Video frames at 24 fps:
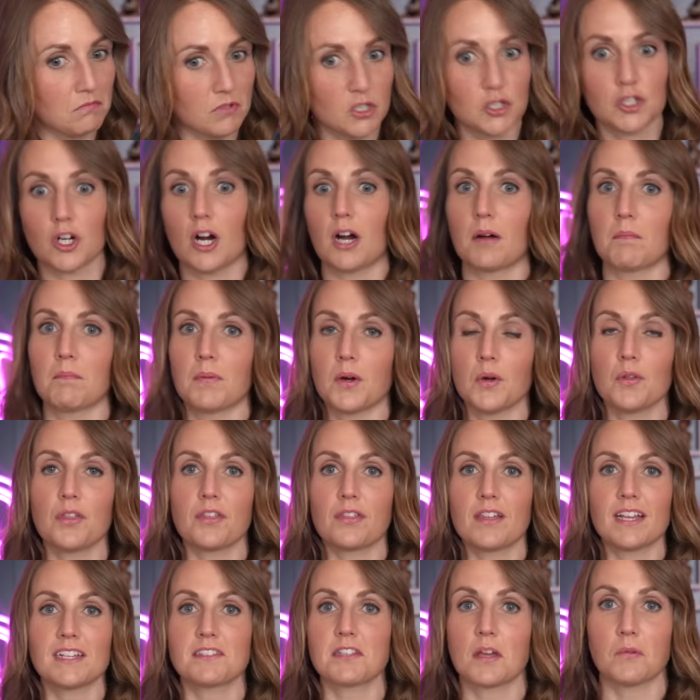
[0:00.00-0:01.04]
which are both
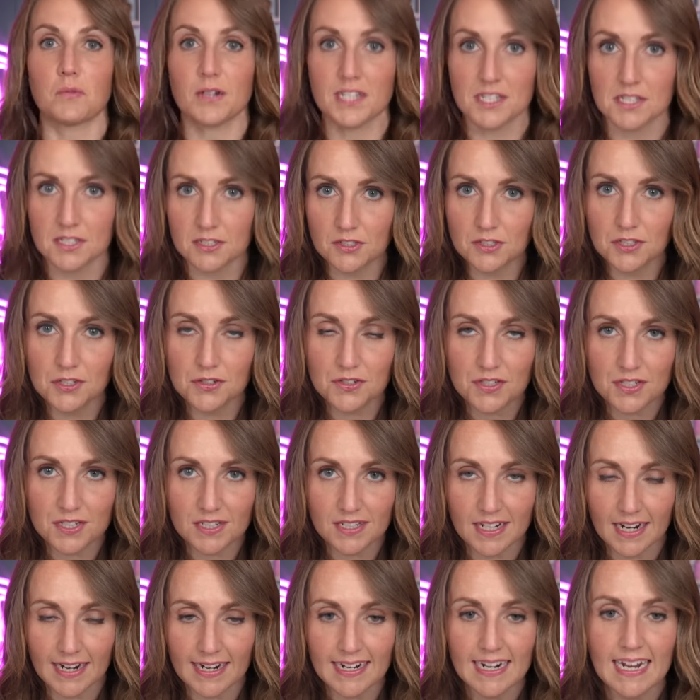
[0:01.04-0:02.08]
things that we still use
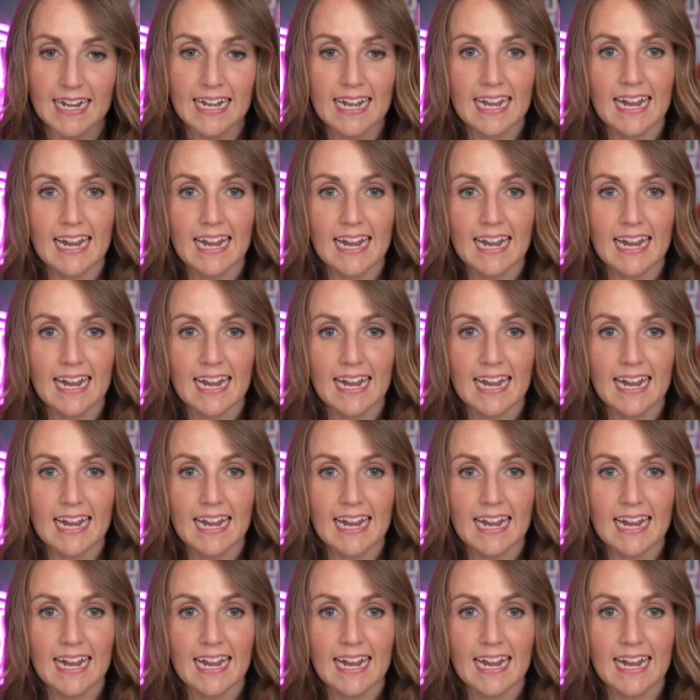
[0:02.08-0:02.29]
today.